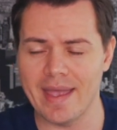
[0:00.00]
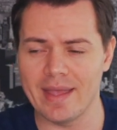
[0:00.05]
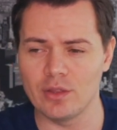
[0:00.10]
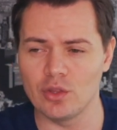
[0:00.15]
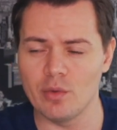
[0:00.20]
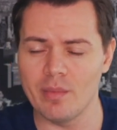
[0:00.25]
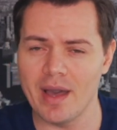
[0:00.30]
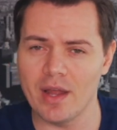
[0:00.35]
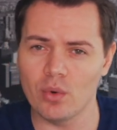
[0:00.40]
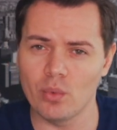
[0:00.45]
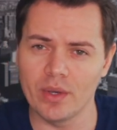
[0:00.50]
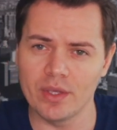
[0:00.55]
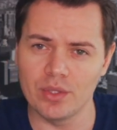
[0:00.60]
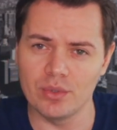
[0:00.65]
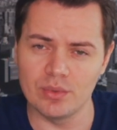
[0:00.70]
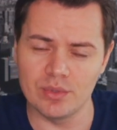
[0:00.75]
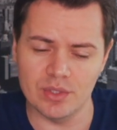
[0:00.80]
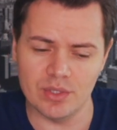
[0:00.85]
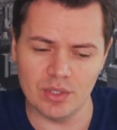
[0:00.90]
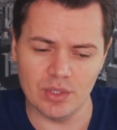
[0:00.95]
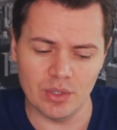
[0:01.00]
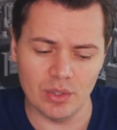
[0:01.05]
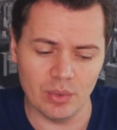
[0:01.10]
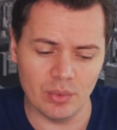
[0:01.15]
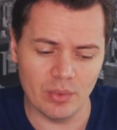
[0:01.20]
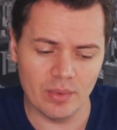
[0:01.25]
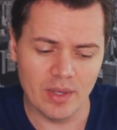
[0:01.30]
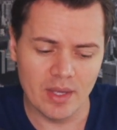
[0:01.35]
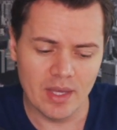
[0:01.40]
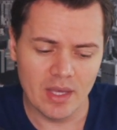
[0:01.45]
no matter what you
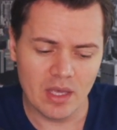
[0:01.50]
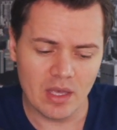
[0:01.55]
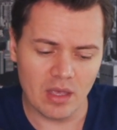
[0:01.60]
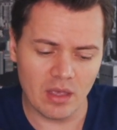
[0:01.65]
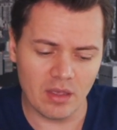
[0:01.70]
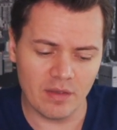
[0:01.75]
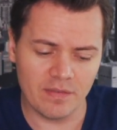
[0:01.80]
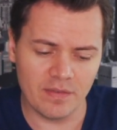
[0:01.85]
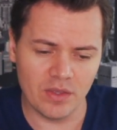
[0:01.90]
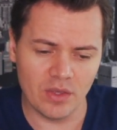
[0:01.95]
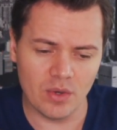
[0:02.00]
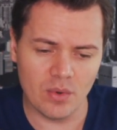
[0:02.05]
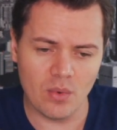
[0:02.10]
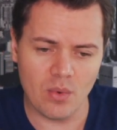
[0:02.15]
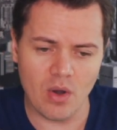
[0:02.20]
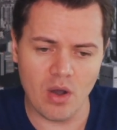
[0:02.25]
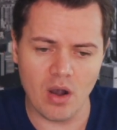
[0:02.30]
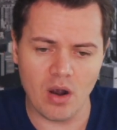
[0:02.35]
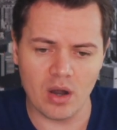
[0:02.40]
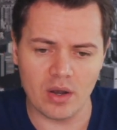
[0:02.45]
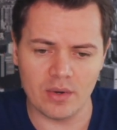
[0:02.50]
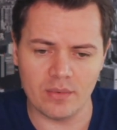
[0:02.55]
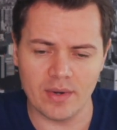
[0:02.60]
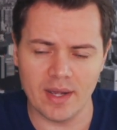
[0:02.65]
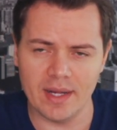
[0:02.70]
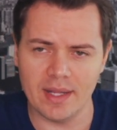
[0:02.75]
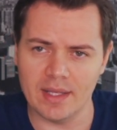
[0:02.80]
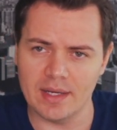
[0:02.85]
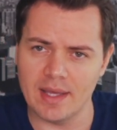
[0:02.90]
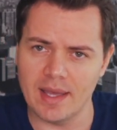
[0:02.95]
do, if you are
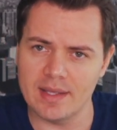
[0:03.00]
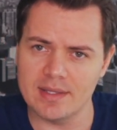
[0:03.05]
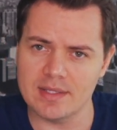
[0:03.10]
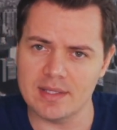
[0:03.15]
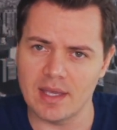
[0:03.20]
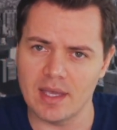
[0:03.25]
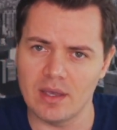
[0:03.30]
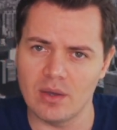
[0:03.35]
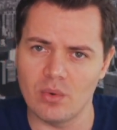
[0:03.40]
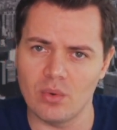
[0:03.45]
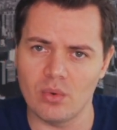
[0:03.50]
writing an essay